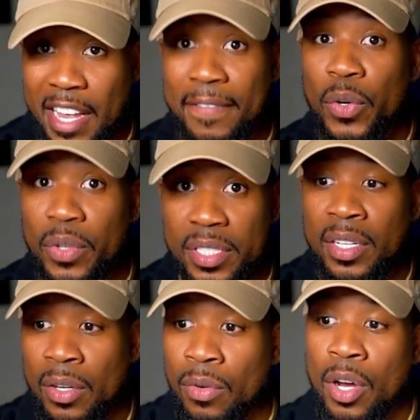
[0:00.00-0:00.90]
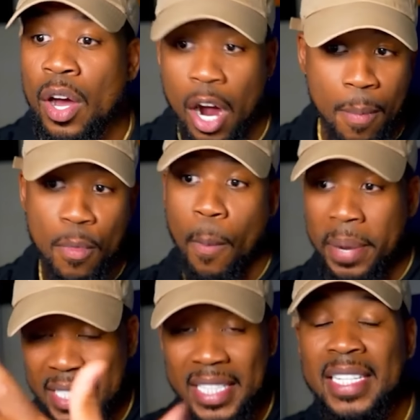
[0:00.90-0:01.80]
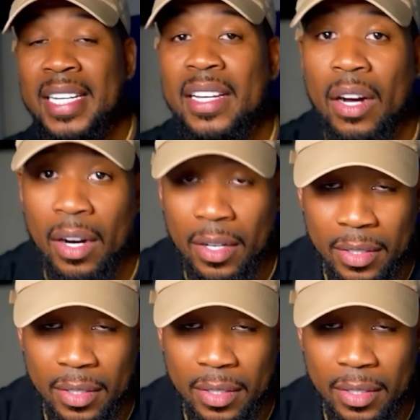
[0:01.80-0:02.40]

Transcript: that they focusing on are more pussy than they are.